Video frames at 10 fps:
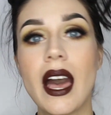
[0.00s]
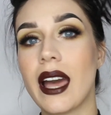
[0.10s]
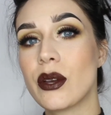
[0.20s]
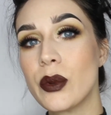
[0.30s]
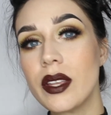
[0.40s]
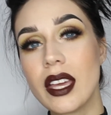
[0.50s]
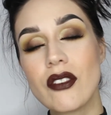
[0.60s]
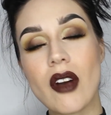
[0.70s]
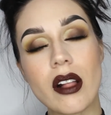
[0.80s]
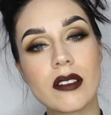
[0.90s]
I will
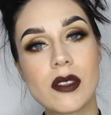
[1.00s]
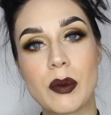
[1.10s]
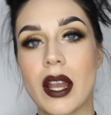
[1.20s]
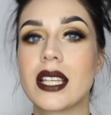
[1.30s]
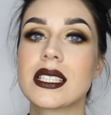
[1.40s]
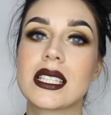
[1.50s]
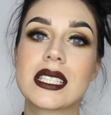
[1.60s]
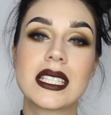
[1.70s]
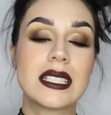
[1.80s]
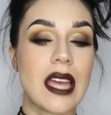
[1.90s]
have all of the products
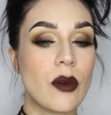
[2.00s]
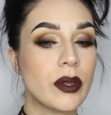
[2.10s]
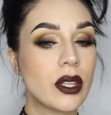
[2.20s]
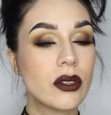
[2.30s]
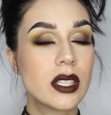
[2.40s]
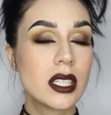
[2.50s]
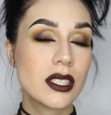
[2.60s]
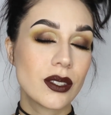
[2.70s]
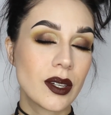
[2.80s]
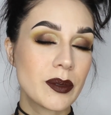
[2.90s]
listed down below in the
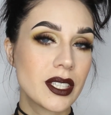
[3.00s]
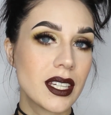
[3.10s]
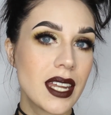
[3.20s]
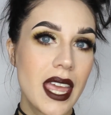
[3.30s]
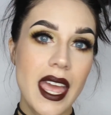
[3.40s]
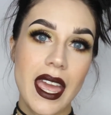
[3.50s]
description,